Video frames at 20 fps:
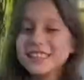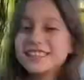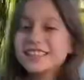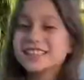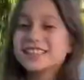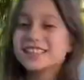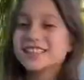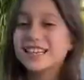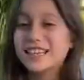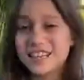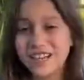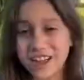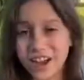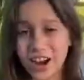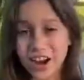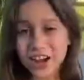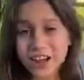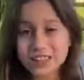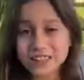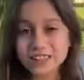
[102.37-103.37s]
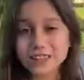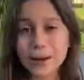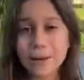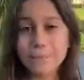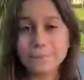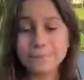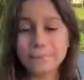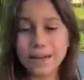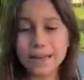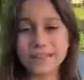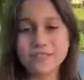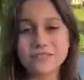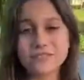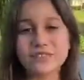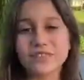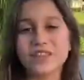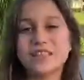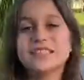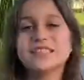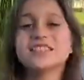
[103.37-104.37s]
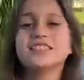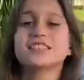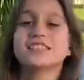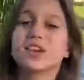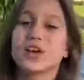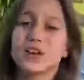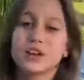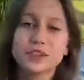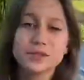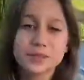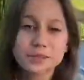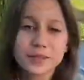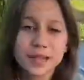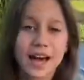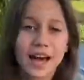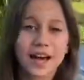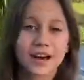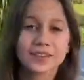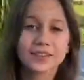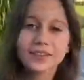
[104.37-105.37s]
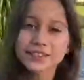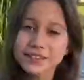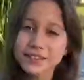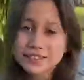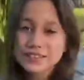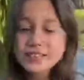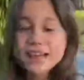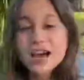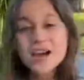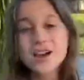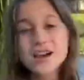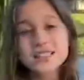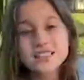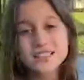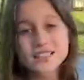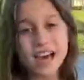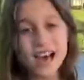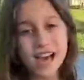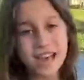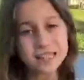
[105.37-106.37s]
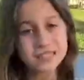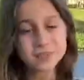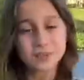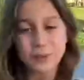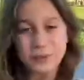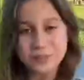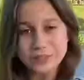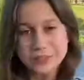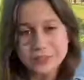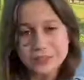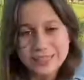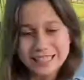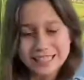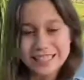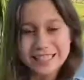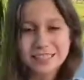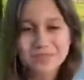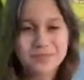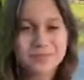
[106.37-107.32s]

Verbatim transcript: is the girls' button front solid blouse, size 120,